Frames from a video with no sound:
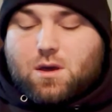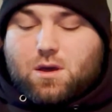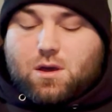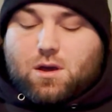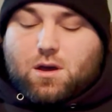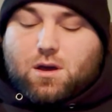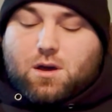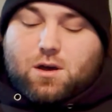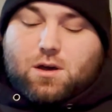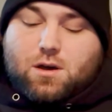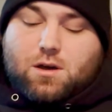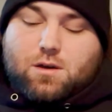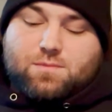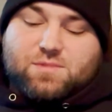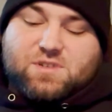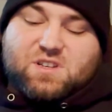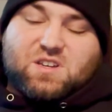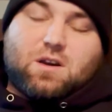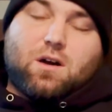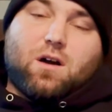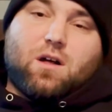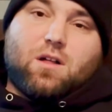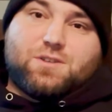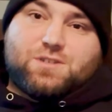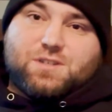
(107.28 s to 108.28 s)

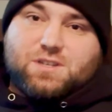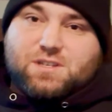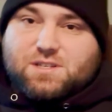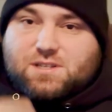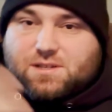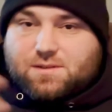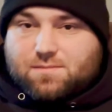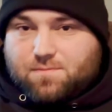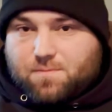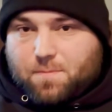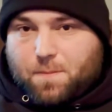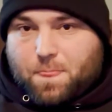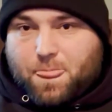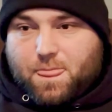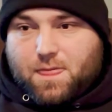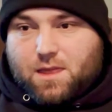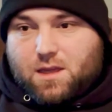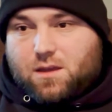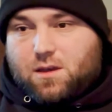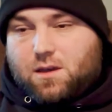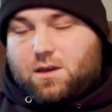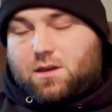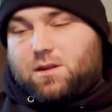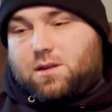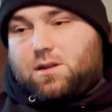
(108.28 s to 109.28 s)
Psychologist
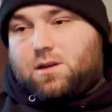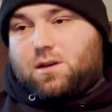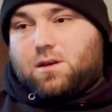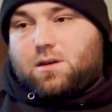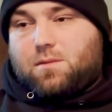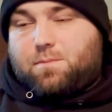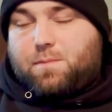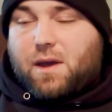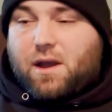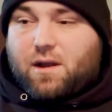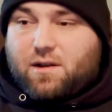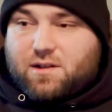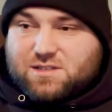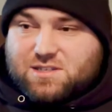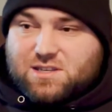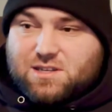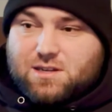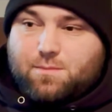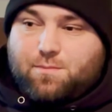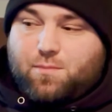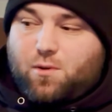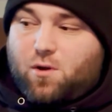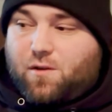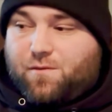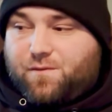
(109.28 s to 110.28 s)
and parents end
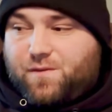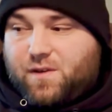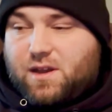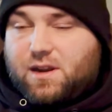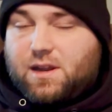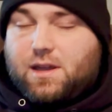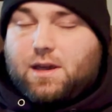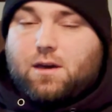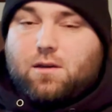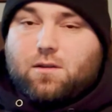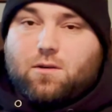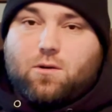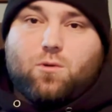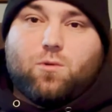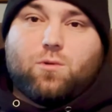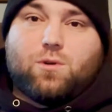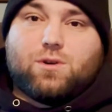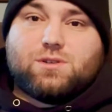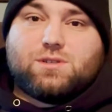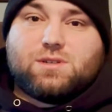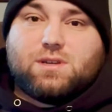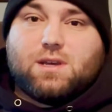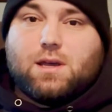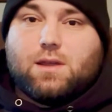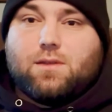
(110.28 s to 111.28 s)
up all finding out, of
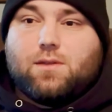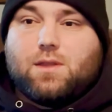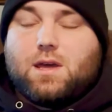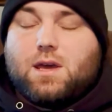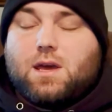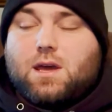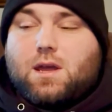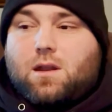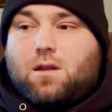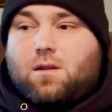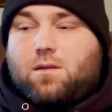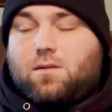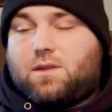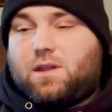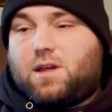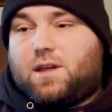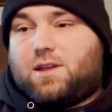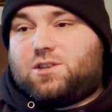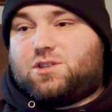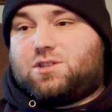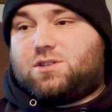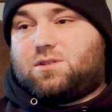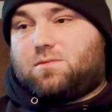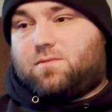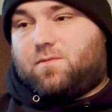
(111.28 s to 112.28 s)
course, and then they
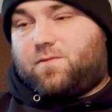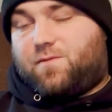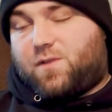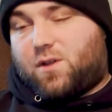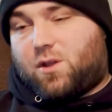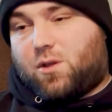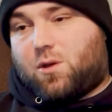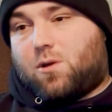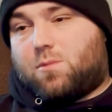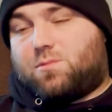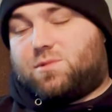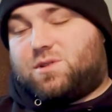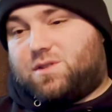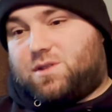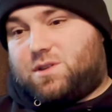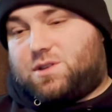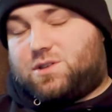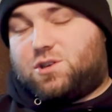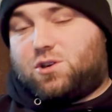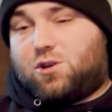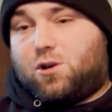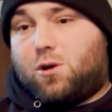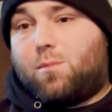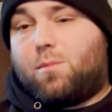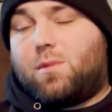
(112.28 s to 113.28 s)
follow him to the
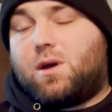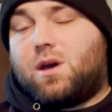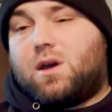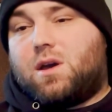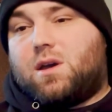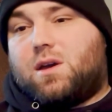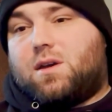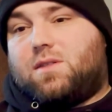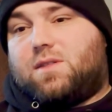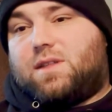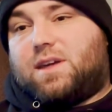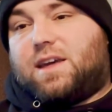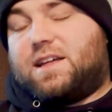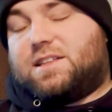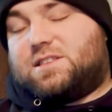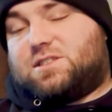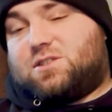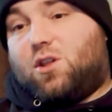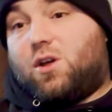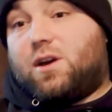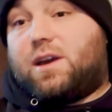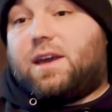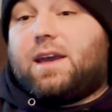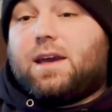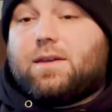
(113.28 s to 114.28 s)
tomb. The kid's
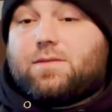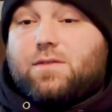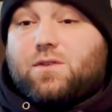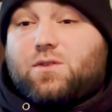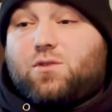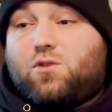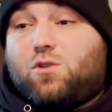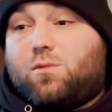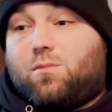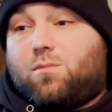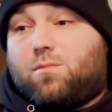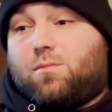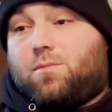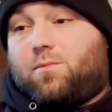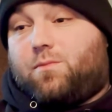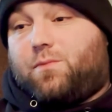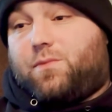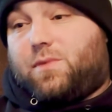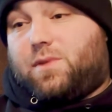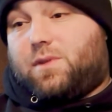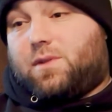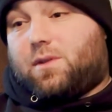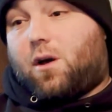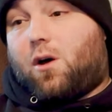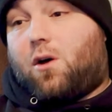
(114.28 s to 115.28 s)
looking at the tomb
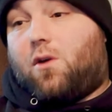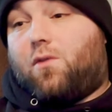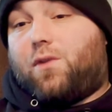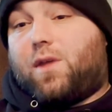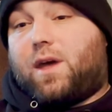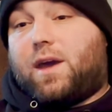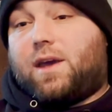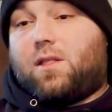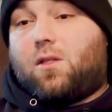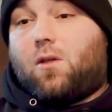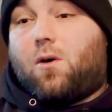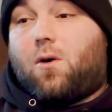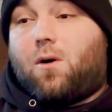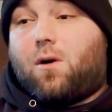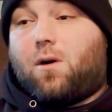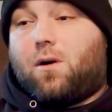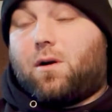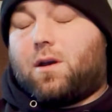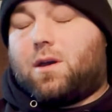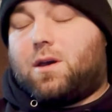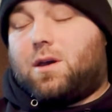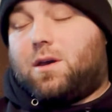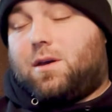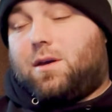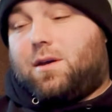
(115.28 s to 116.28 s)
all night
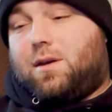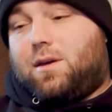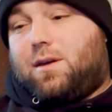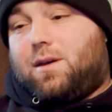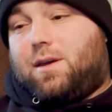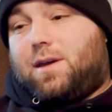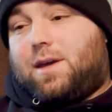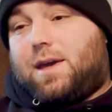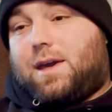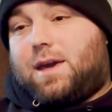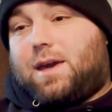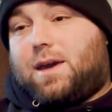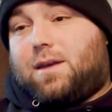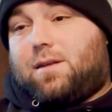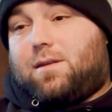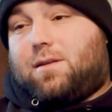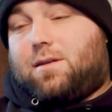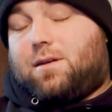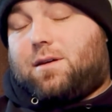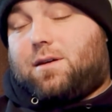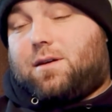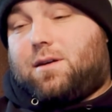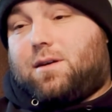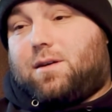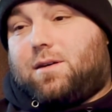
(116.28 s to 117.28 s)
long, and
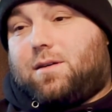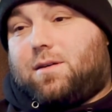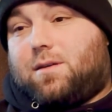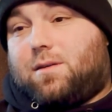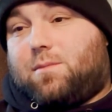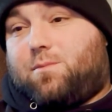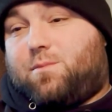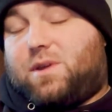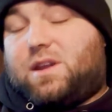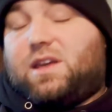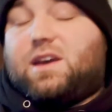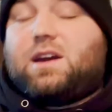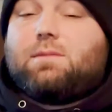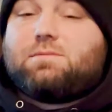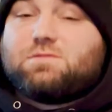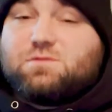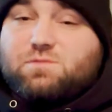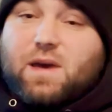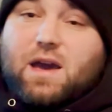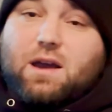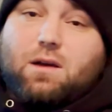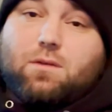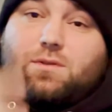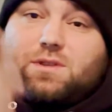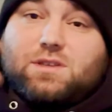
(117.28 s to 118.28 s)
but he comes
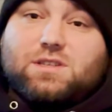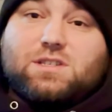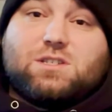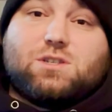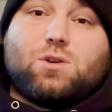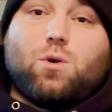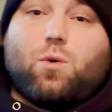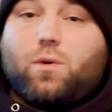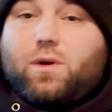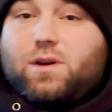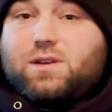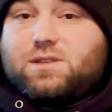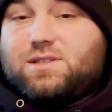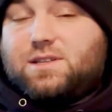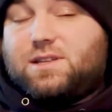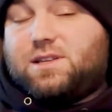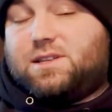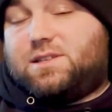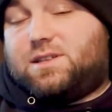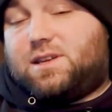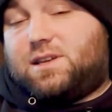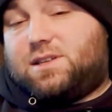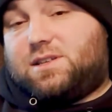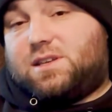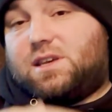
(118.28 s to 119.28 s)
back with these stories, and
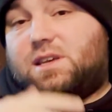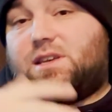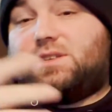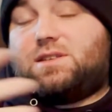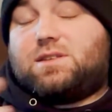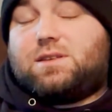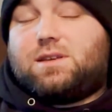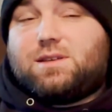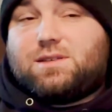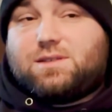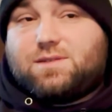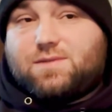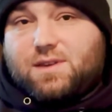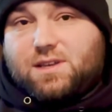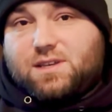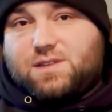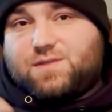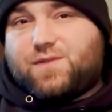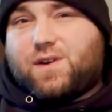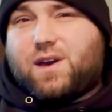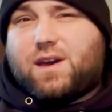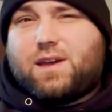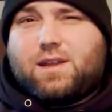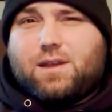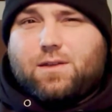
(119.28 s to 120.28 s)
he's
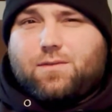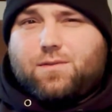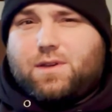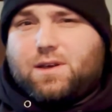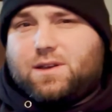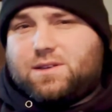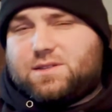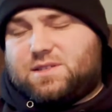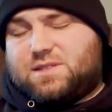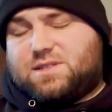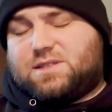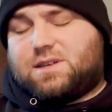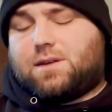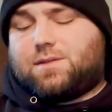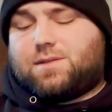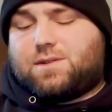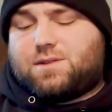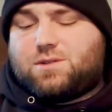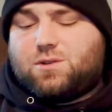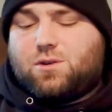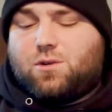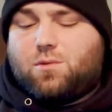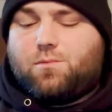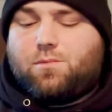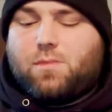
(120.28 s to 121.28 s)
finding things inside the
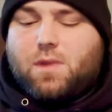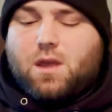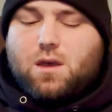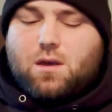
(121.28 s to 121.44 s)
tomb.